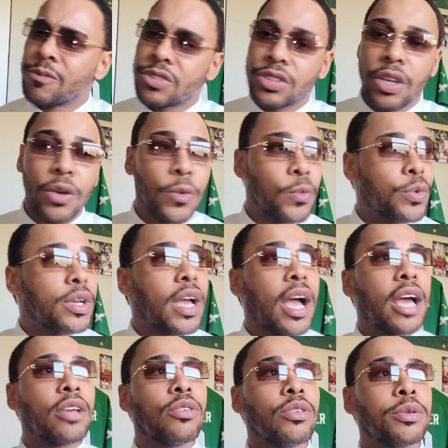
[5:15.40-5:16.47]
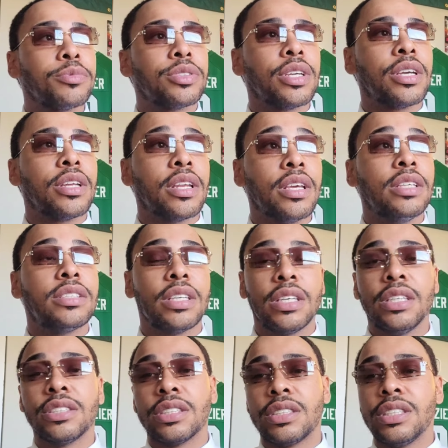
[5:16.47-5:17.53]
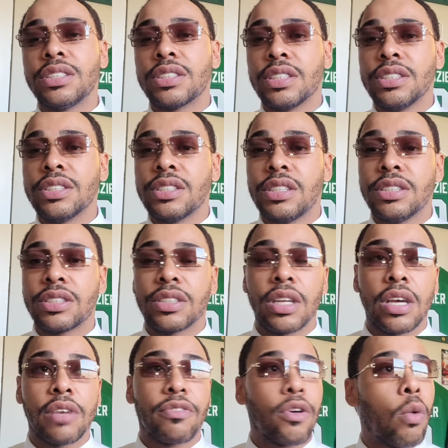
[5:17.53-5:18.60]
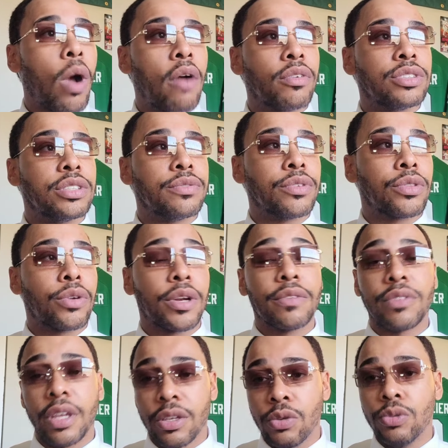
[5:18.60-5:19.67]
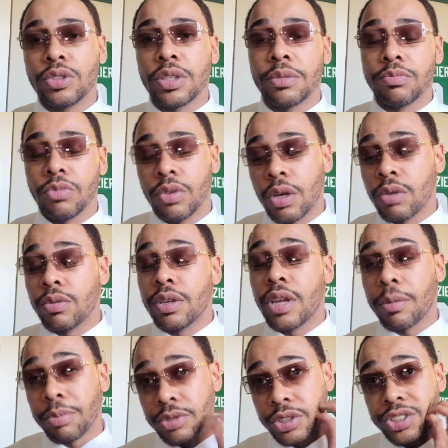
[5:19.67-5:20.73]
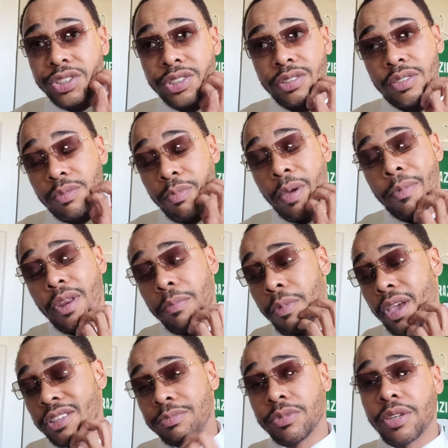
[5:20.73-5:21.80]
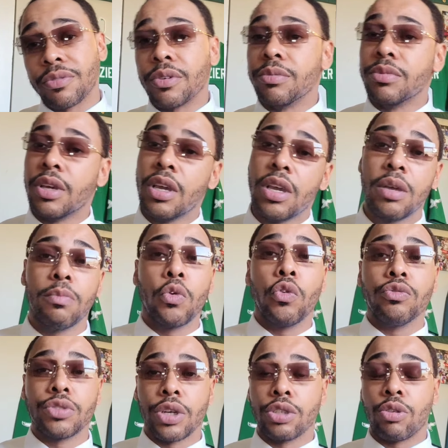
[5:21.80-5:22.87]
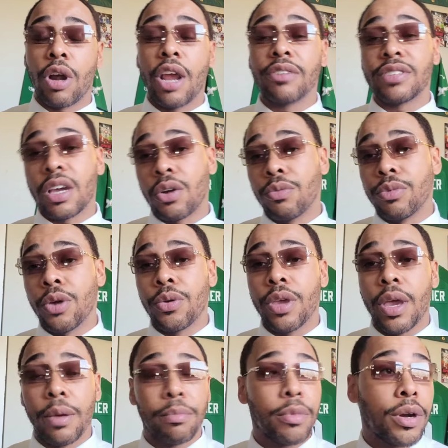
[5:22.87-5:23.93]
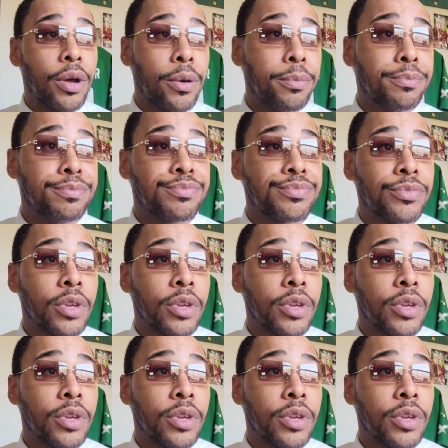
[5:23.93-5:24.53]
So we got, you know what I'm saying, and he's and he's a decent he's a decent uh, for a wide receiver three if they use him, you know, in that position. Maybe they make some different moves in the drafts. I don't know yet, but um,